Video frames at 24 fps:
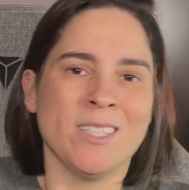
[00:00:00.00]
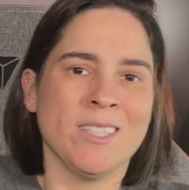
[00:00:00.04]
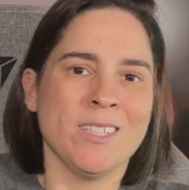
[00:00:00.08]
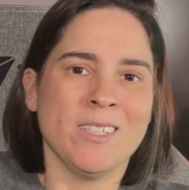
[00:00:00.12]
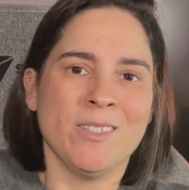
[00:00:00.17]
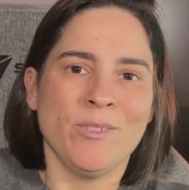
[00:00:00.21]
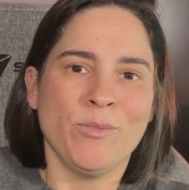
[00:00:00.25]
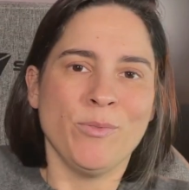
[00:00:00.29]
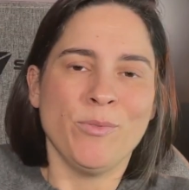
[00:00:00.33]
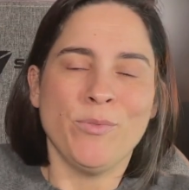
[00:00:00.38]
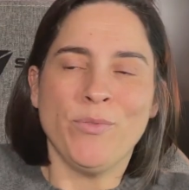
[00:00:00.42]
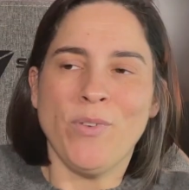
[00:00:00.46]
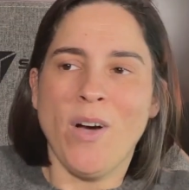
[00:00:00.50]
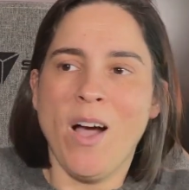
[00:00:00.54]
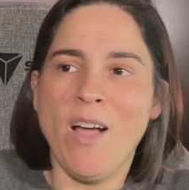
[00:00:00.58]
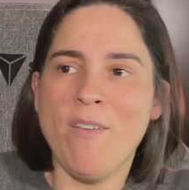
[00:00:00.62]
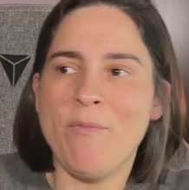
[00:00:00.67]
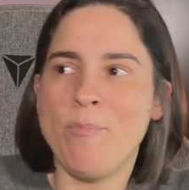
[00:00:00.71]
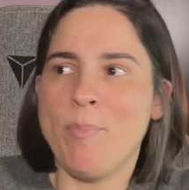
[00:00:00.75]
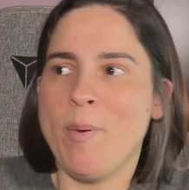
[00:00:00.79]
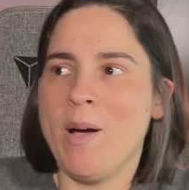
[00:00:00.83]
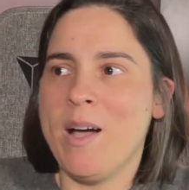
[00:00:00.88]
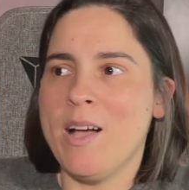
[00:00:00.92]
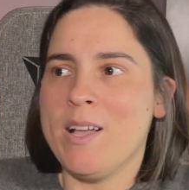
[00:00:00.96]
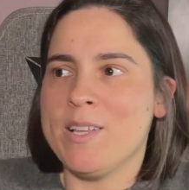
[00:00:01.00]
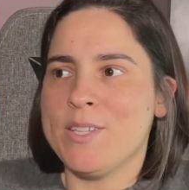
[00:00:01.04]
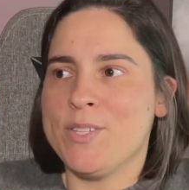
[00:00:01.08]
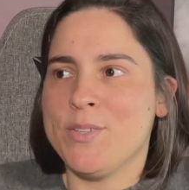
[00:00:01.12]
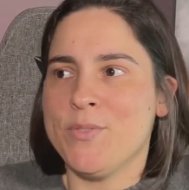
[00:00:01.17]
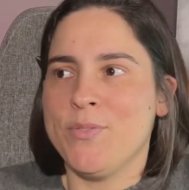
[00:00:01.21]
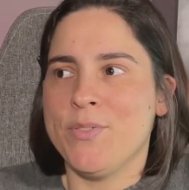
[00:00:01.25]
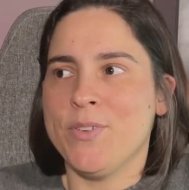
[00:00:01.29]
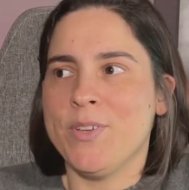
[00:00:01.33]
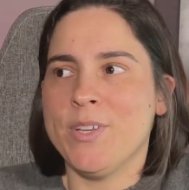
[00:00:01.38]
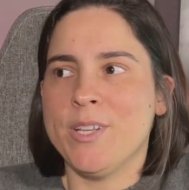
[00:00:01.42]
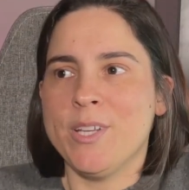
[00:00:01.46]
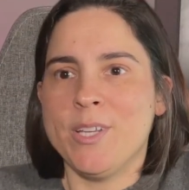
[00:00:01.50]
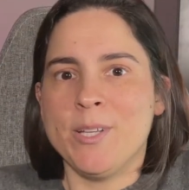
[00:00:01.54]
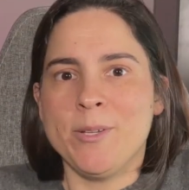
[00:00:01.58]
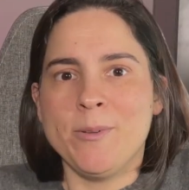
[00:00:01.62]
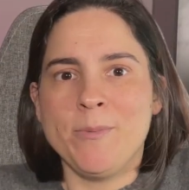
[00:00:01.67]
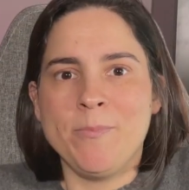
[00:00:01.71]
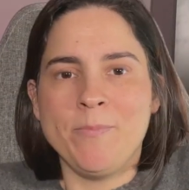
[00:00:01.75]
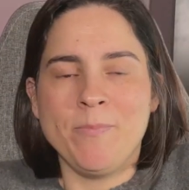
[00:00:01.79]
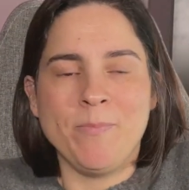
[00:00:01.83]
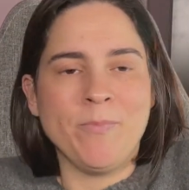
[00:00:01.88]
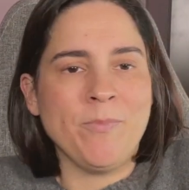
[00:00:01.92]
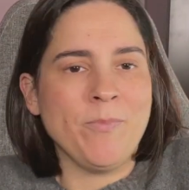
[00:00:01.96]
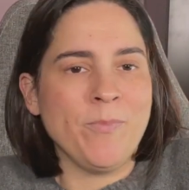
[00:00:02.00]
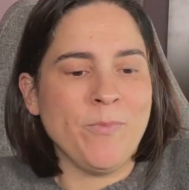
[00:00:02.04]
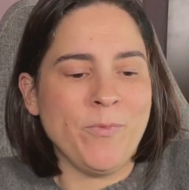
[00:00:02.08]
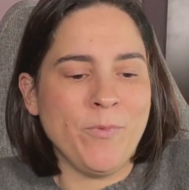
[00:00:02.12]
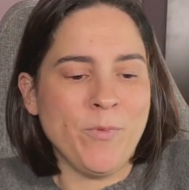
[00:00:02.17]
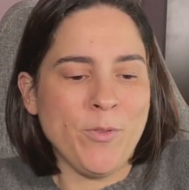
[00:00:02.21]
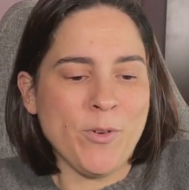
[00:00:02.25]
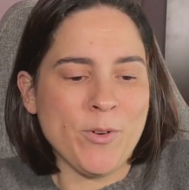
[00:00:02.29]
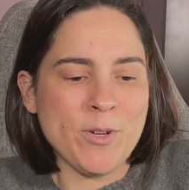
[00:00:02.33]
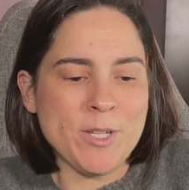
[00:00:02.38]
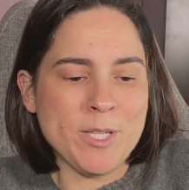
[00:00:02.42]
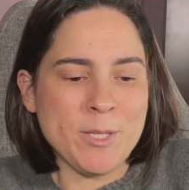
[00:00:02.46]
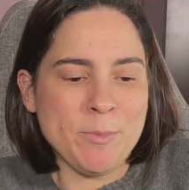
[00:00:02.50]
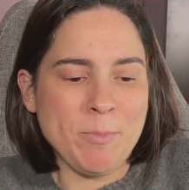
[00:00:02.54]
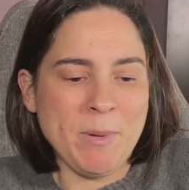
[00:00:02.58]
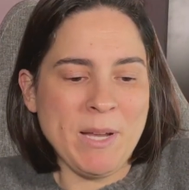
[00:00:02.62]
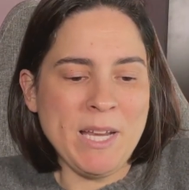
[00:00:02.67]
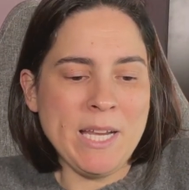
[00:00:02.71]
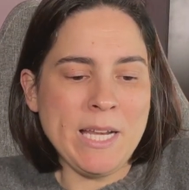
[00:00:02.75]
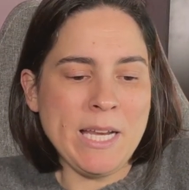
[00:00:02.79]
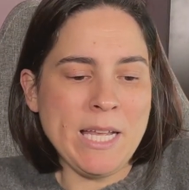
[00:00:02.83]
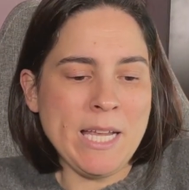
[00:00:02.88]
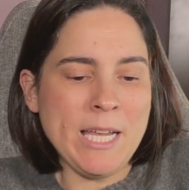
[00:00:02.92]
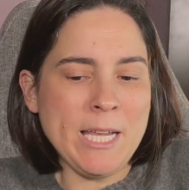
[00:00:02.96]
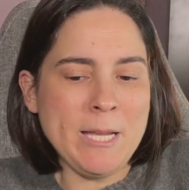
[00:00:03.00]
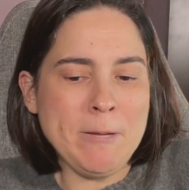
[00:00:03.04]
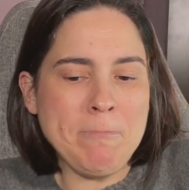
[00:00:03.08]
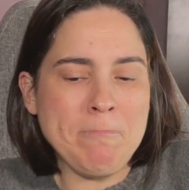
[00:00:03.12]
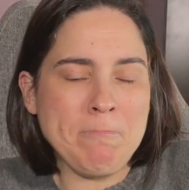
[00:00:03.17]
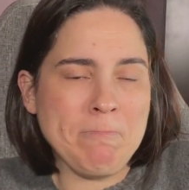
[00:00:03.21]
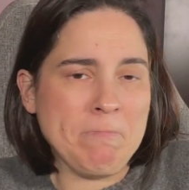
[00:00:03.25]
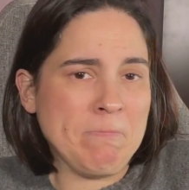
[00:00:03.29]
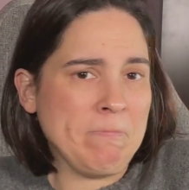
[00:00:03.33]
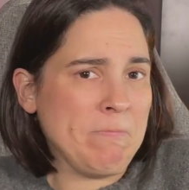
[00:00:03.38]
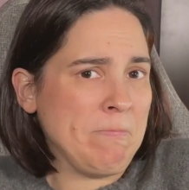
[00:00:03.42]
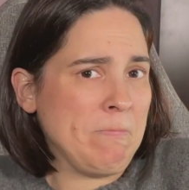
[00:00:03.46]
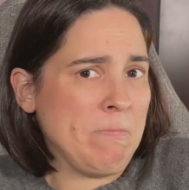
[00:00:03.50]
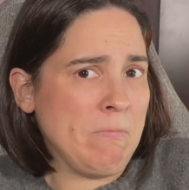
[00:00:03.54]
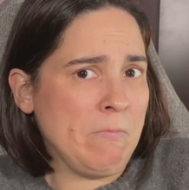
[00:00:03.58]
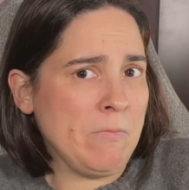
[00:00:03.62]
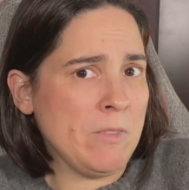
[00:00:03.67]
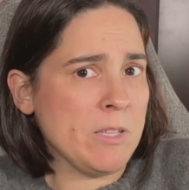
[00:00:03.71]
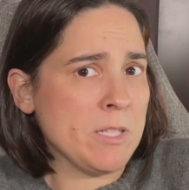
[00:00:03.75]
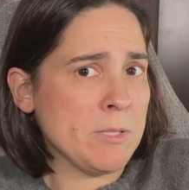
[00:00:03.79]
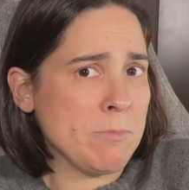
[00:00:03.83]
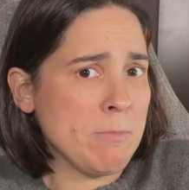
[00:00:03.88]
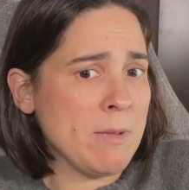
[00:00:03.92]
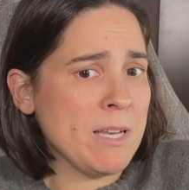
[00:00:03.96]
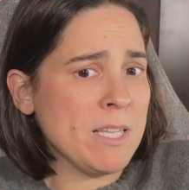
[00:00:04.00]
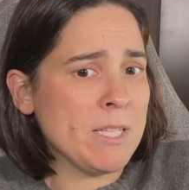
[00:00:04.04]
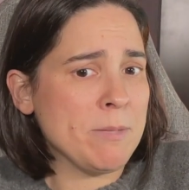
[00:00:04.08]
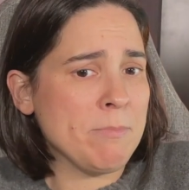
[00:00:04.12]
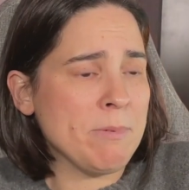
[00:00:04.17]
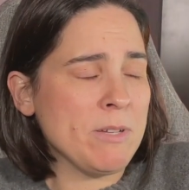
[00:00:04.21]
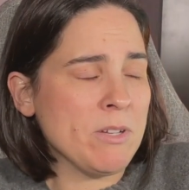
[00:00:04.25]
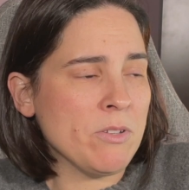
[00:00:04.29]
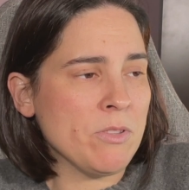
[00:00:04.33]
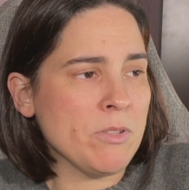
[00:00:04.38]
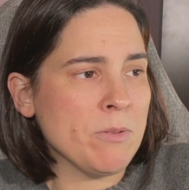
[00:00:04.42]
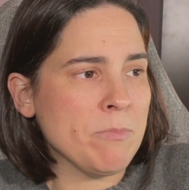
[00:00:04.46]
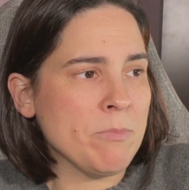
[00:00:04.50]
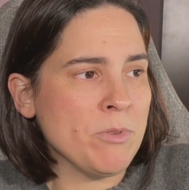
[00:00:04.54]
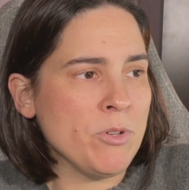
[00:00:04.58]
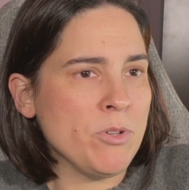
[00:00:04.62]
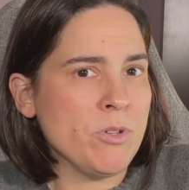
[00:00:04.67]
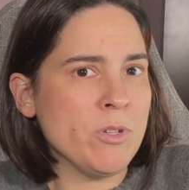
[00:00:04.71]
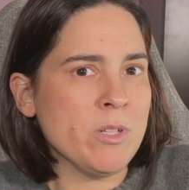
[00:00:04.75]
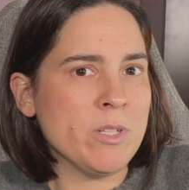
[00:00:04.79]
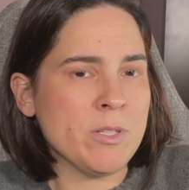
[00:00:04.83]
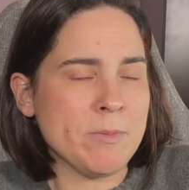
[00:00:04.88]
5 bars for a speedy that's meant to be on the moon.